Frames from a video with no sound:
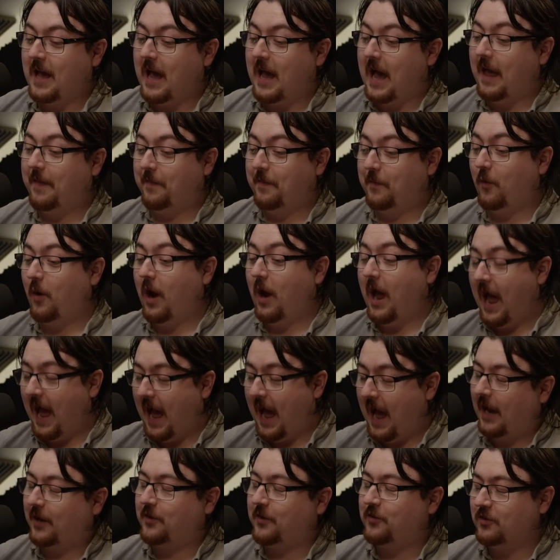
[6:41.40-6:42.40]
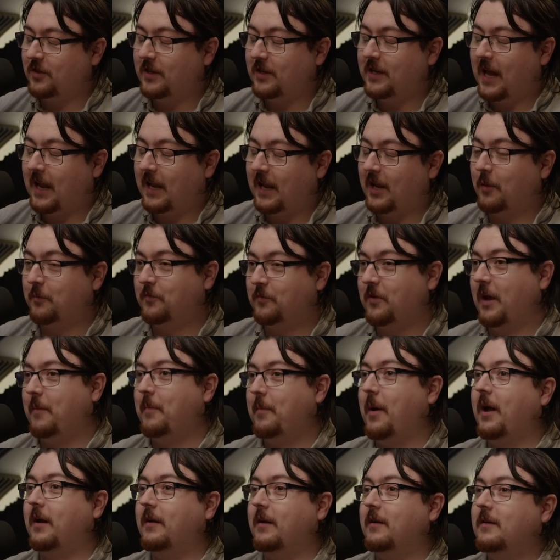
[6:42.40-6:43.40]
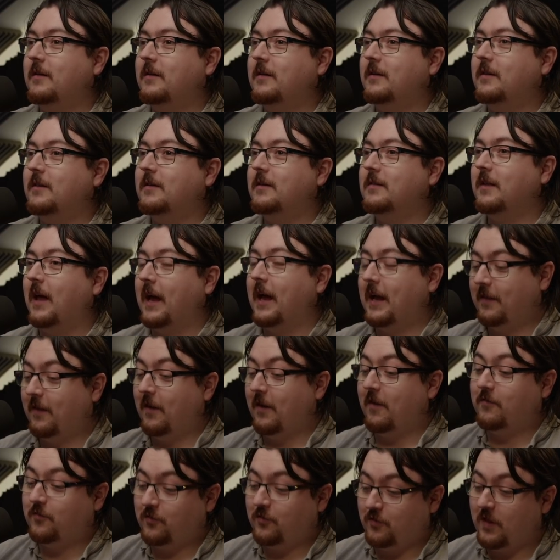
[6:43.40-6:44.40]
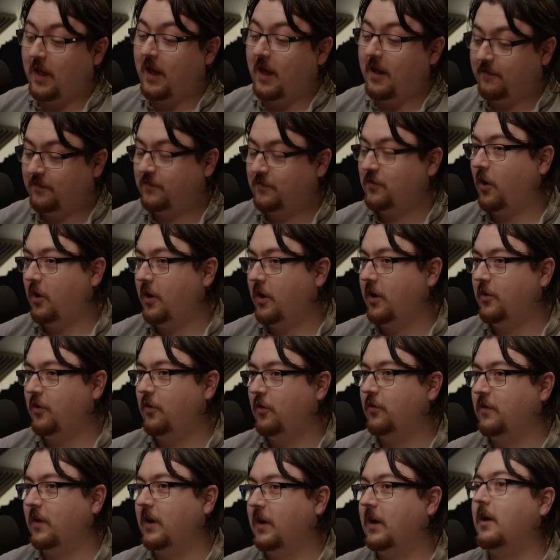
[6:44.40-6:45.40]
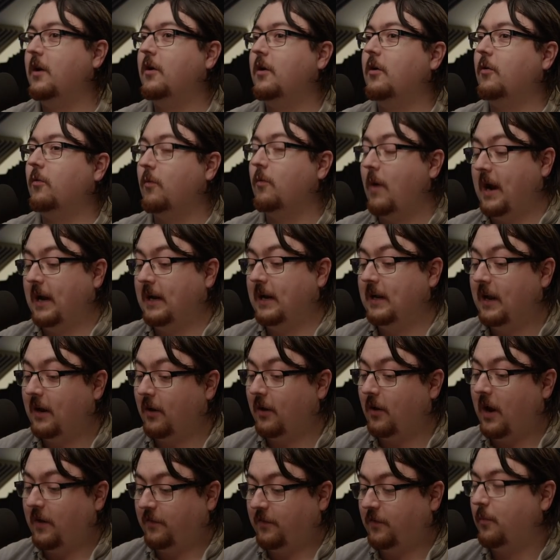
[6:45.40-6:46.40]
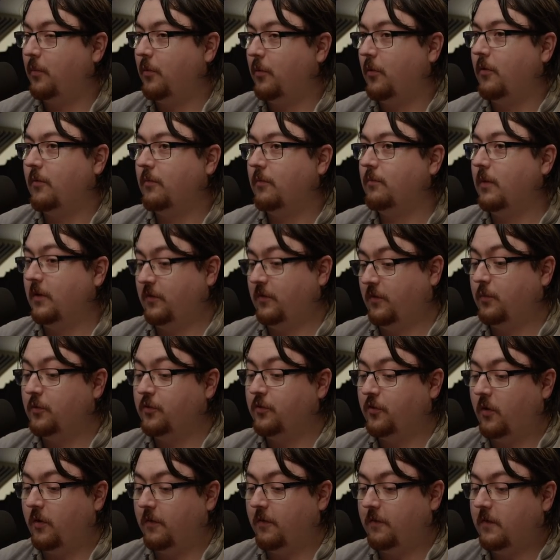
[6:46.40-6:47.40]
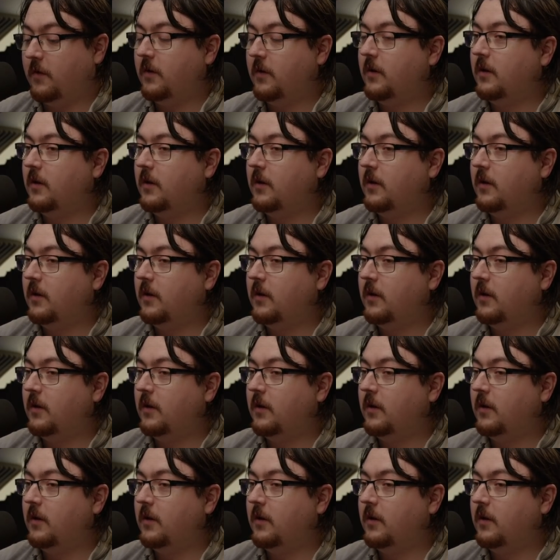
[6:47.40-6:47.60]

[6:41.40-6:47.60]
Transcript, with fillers: and they're actually getting upset by it. Like they've yeah. they have started using right clicker as a per, as a pejorative.